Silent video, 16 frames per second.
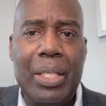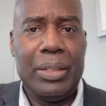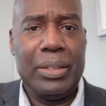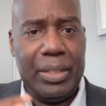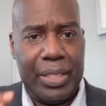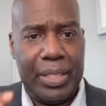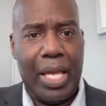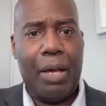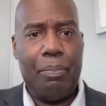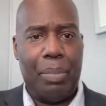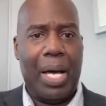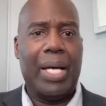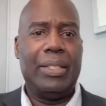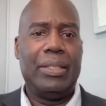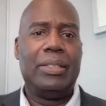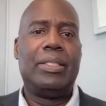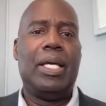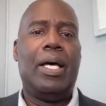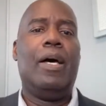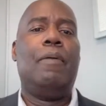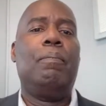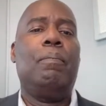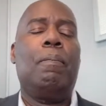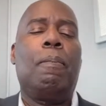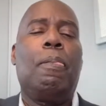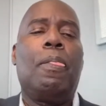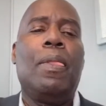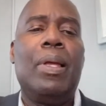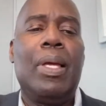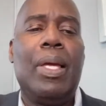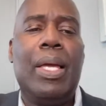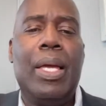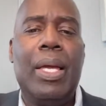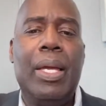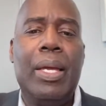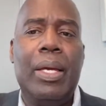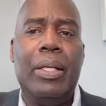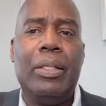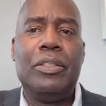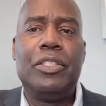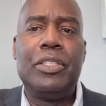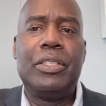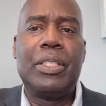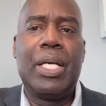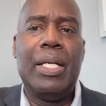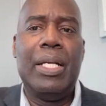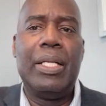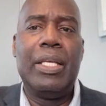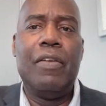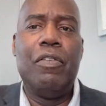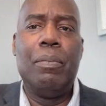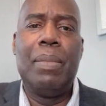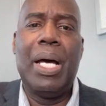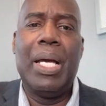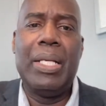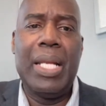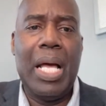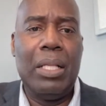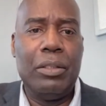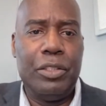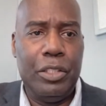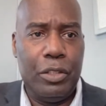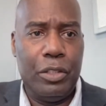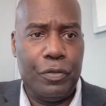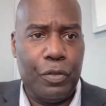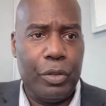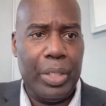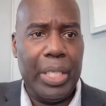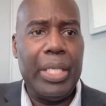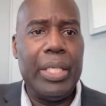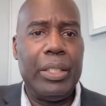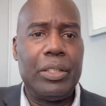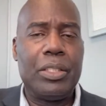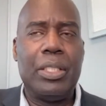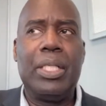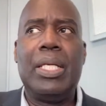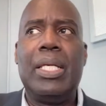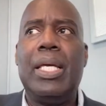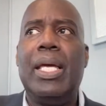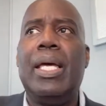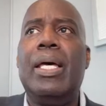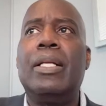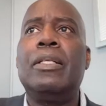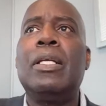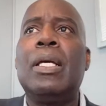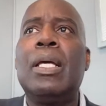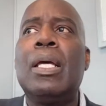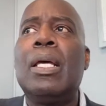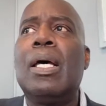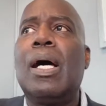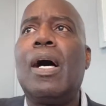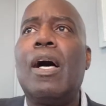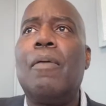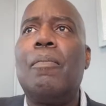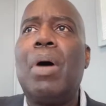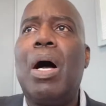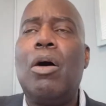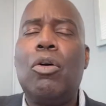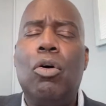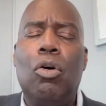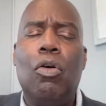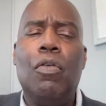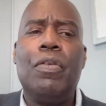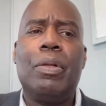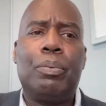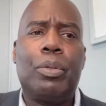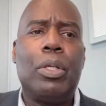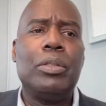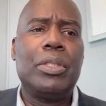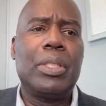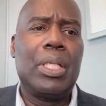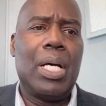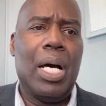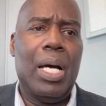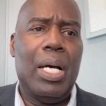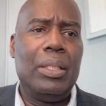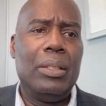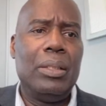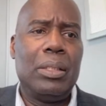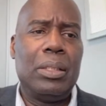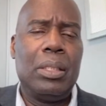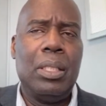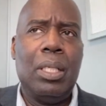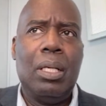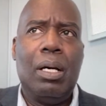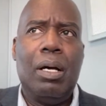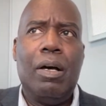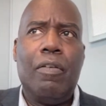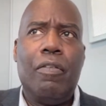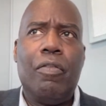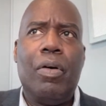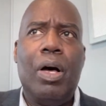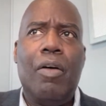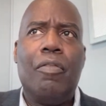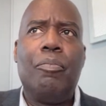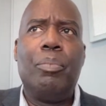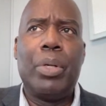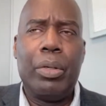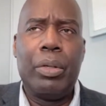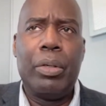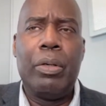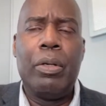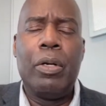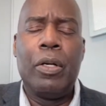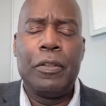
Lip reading: of step by step, and just kind of give you my analysis for each. And again, I'll go over the pros and cons of BRRRR.